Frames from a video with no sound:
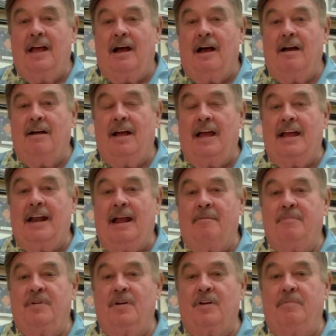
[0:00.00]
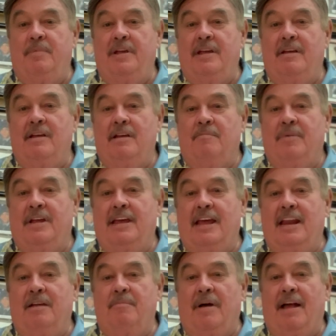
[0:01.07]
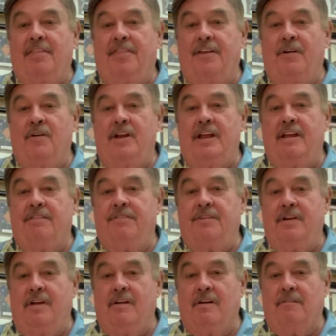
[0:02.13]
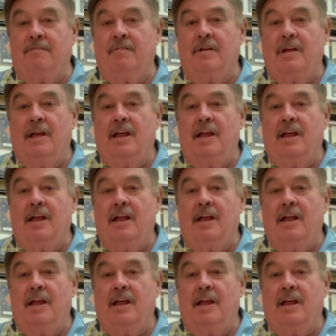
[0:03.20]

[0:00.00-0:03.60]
Uh, and I'm going to be beginning my 30th year.